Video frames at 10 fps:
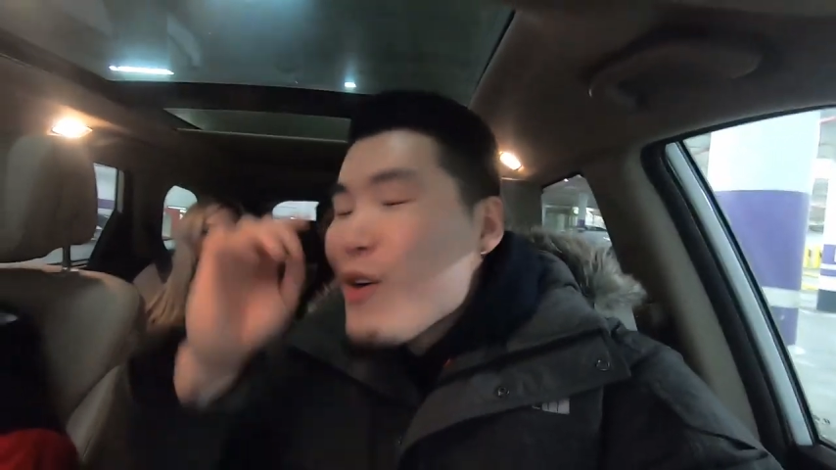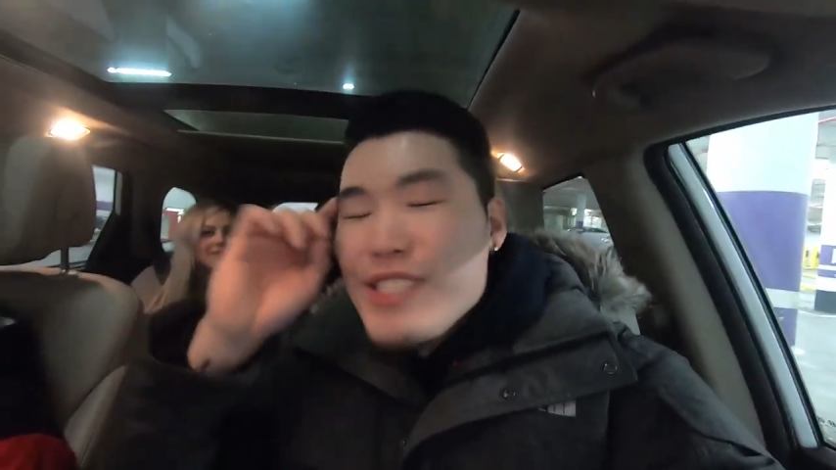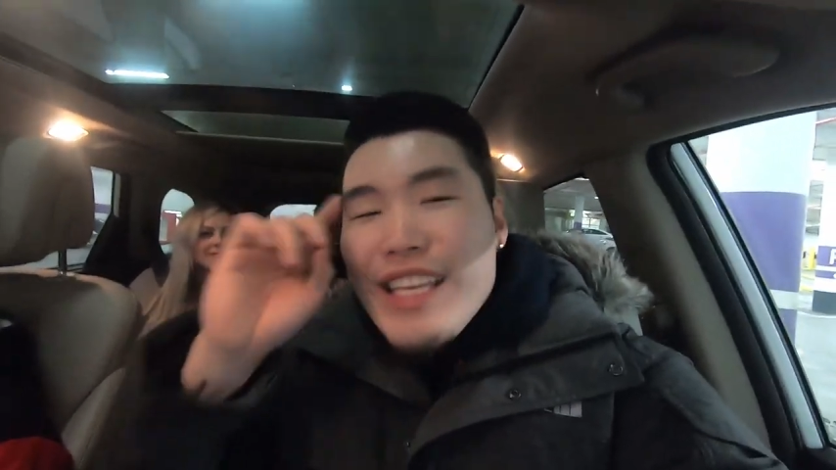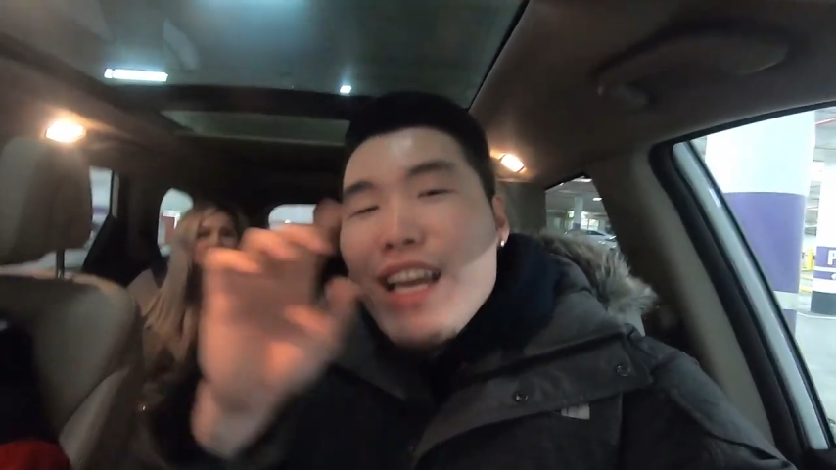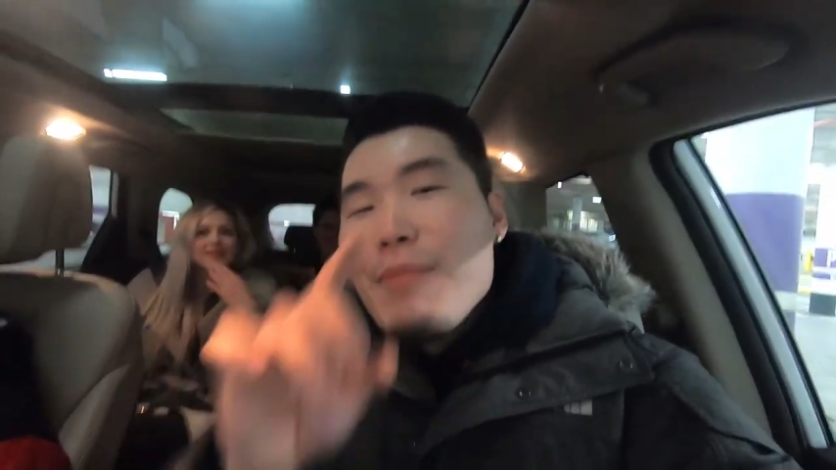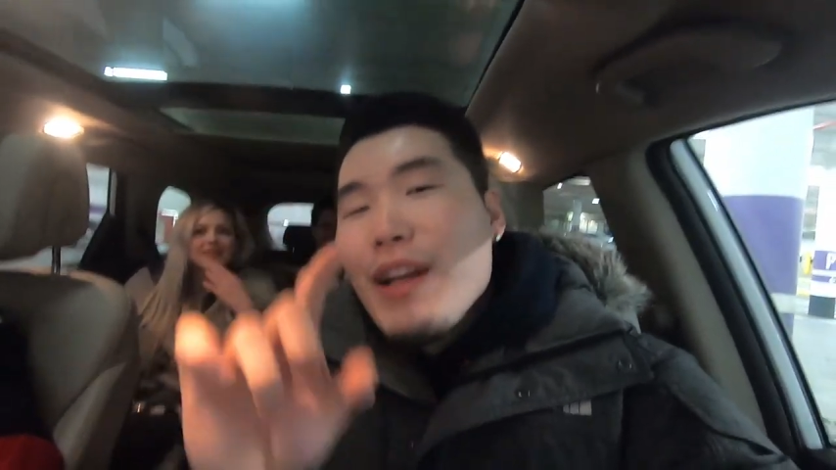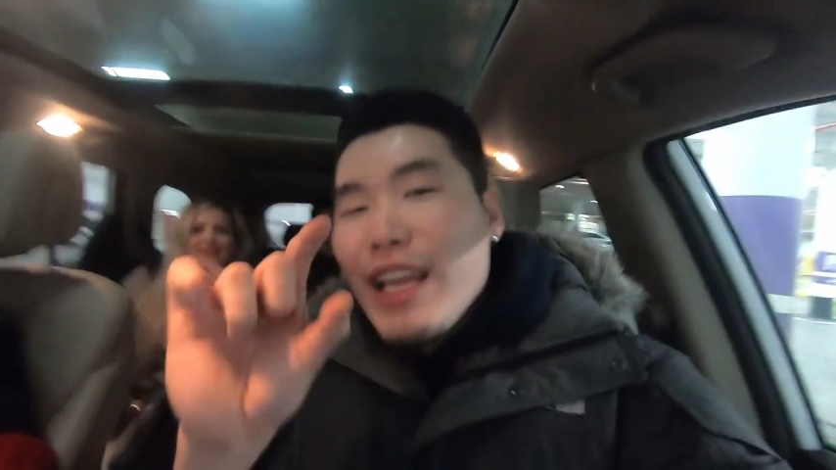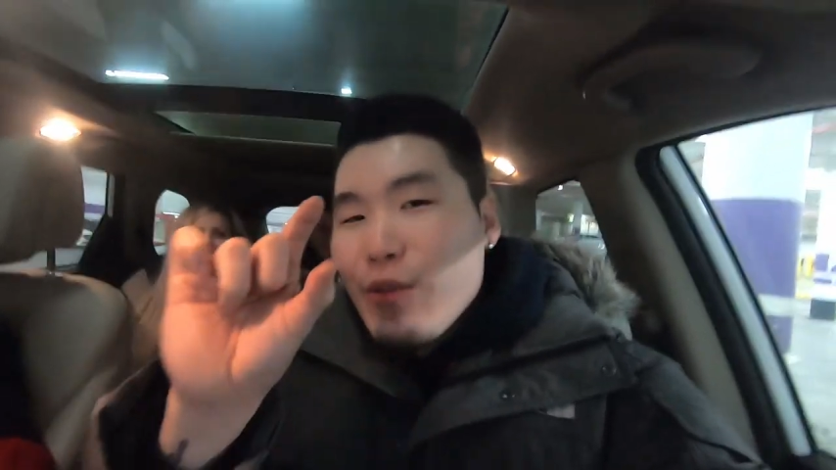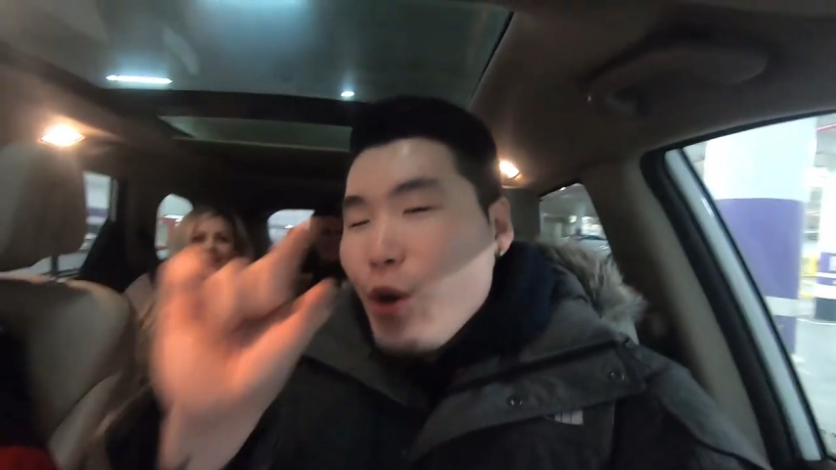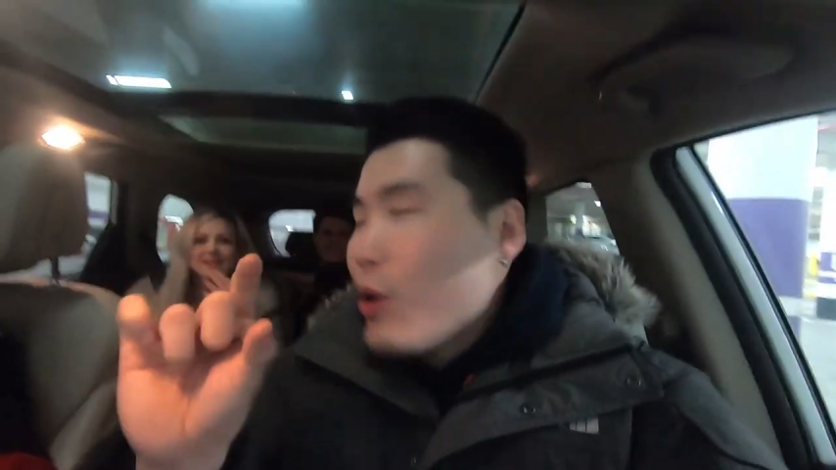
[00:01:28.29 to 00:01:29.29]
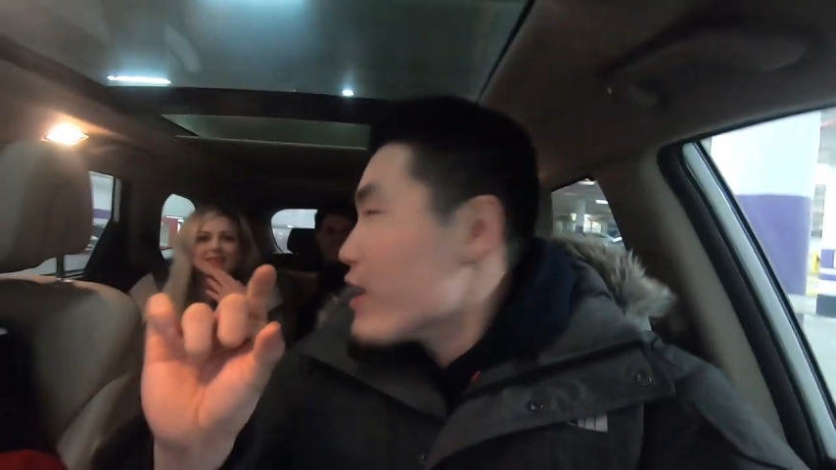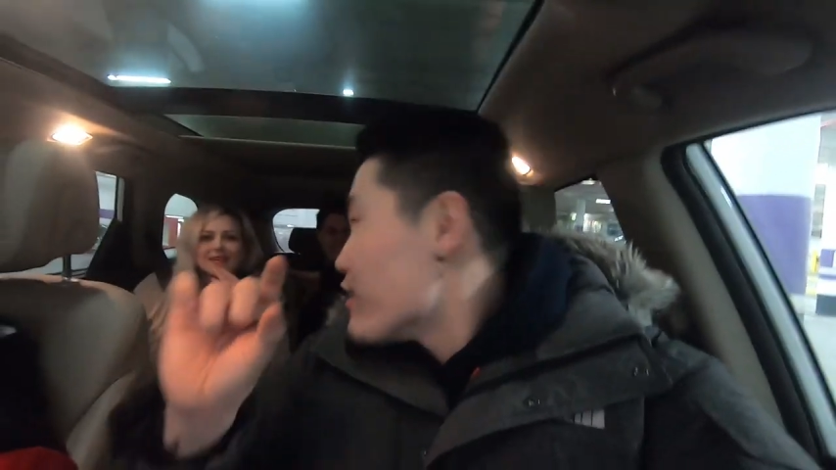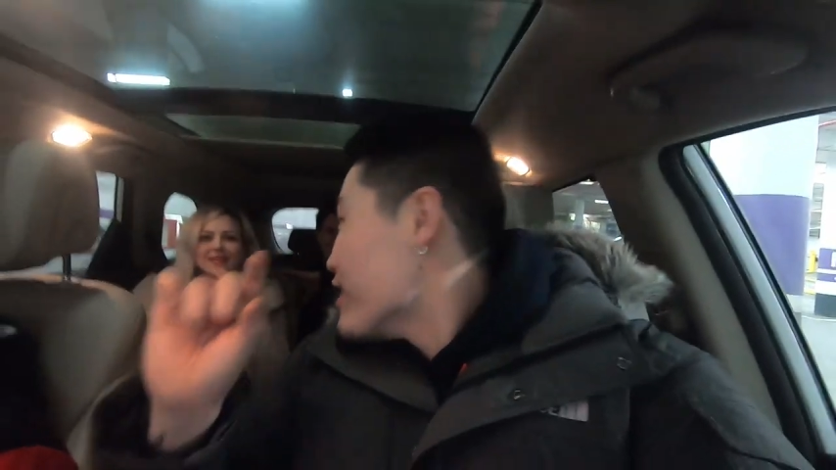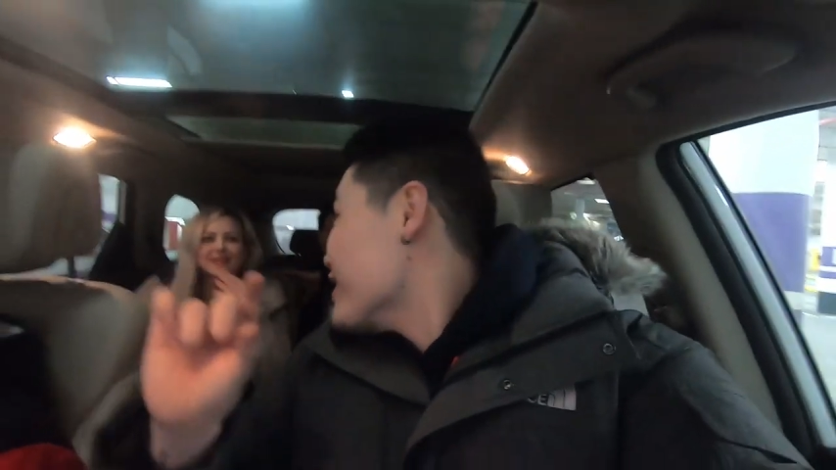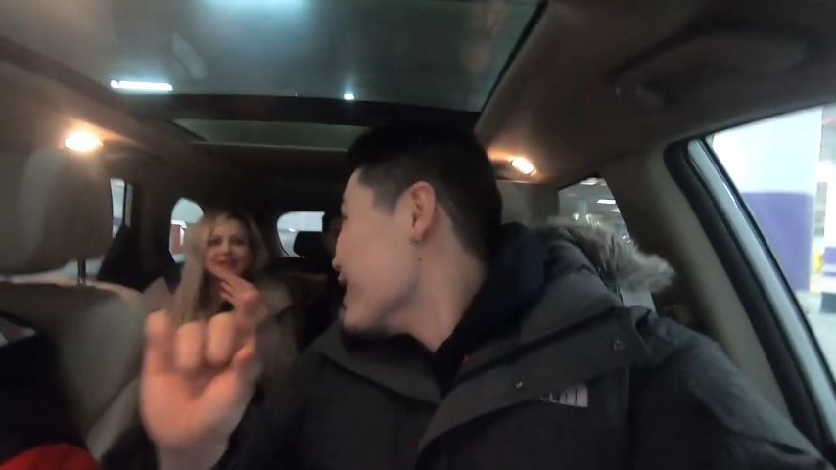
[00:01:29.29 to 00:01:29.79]
I was thinking about like recording
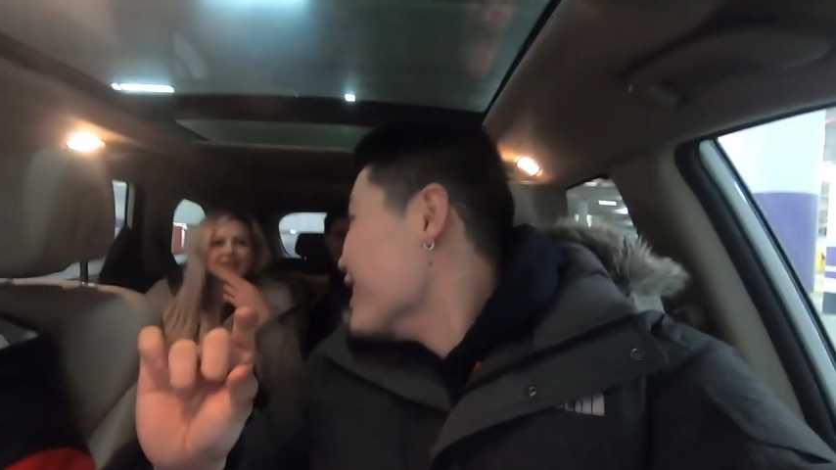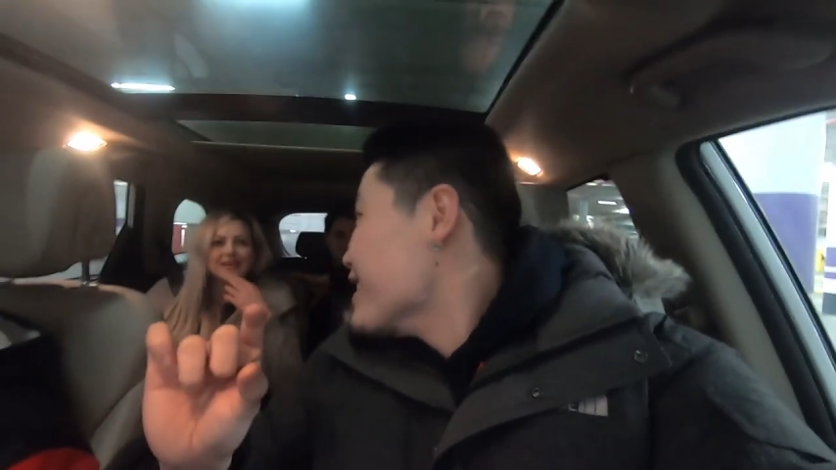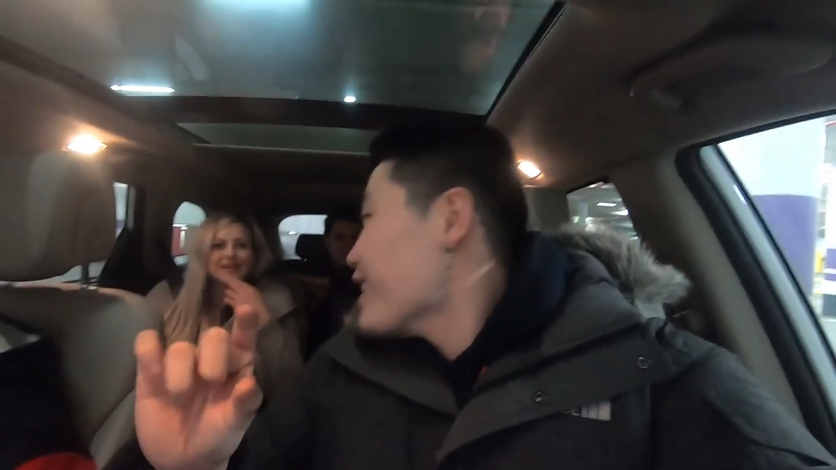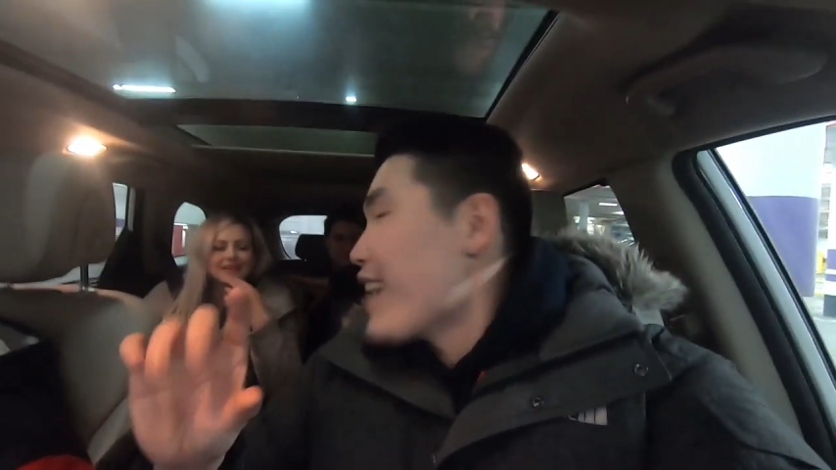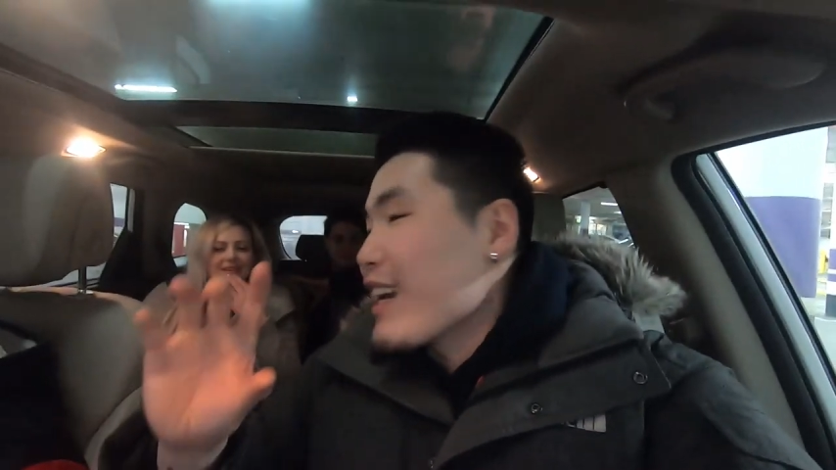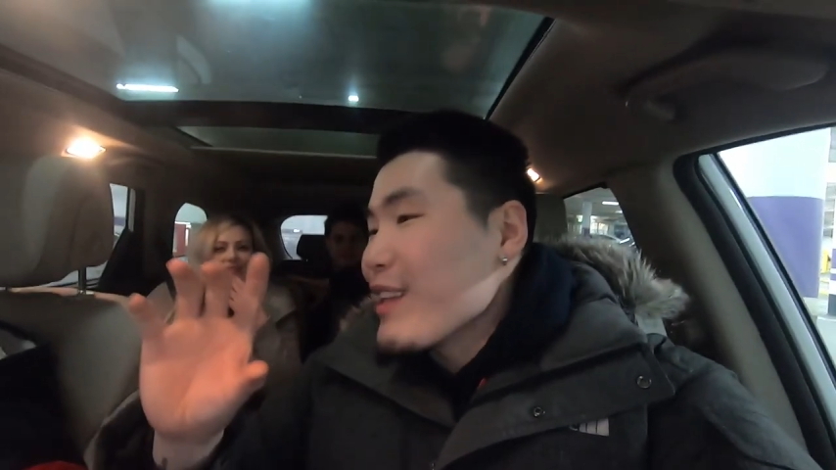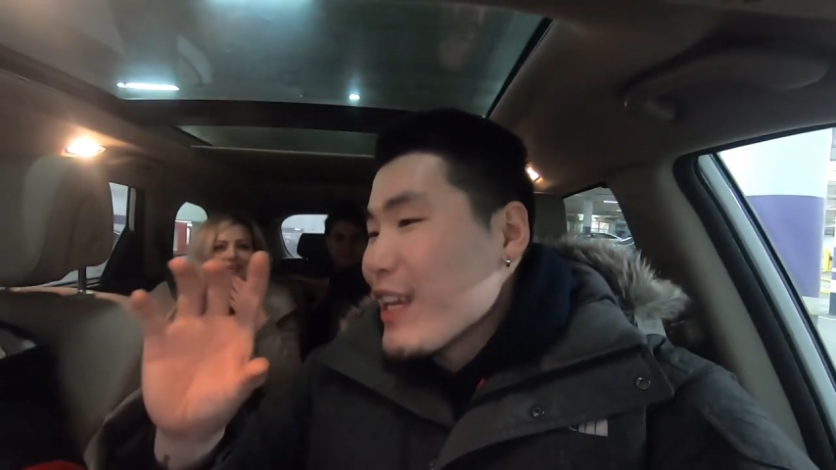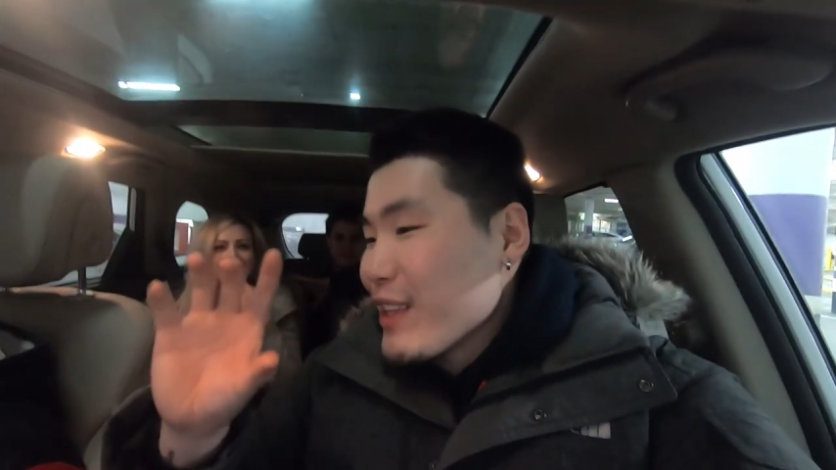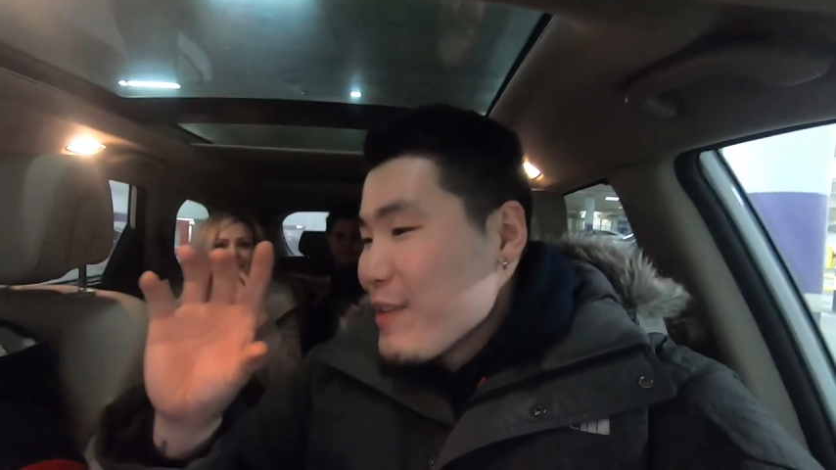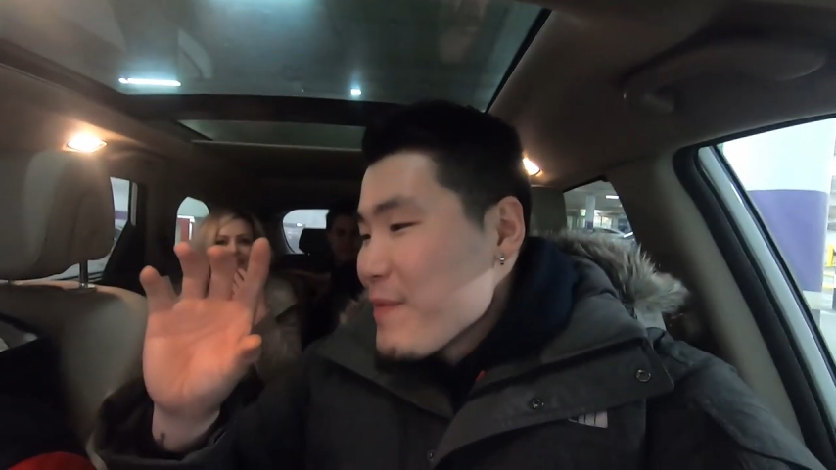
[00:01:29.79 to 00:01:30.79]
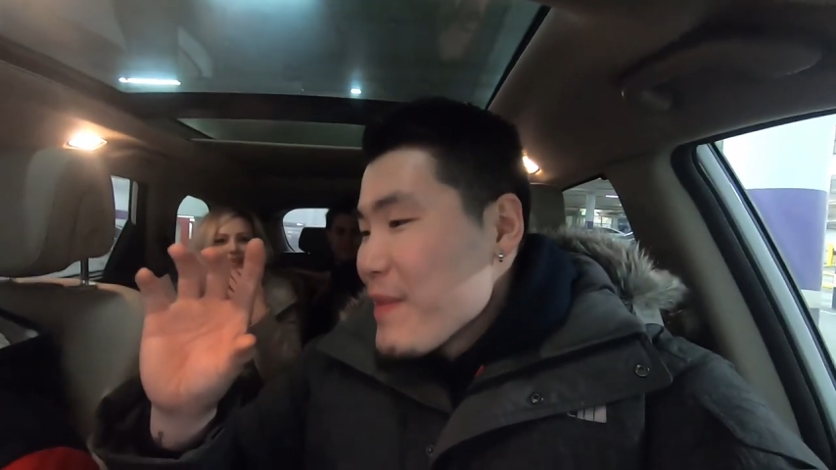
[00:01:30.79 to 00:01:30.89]
certain scenes, yeah, like, for, like, like clips.